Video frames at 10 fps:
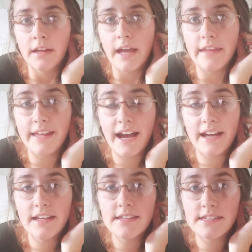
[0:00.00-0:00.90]
that
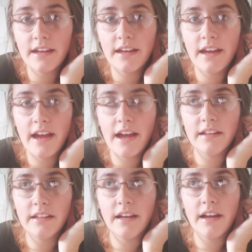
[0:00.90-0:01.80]
is
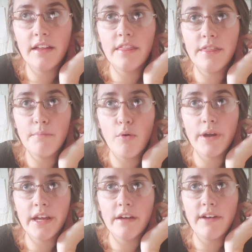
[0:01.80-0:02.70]
the
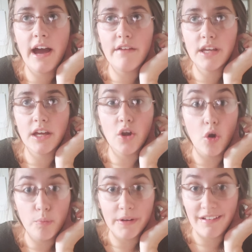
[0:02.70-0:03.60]
point of having an
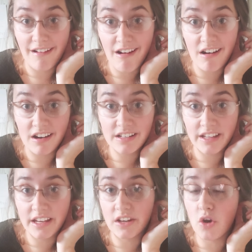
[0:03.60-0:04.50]
open heart,
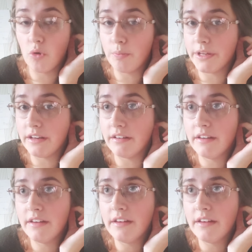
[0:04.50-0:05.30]
like an open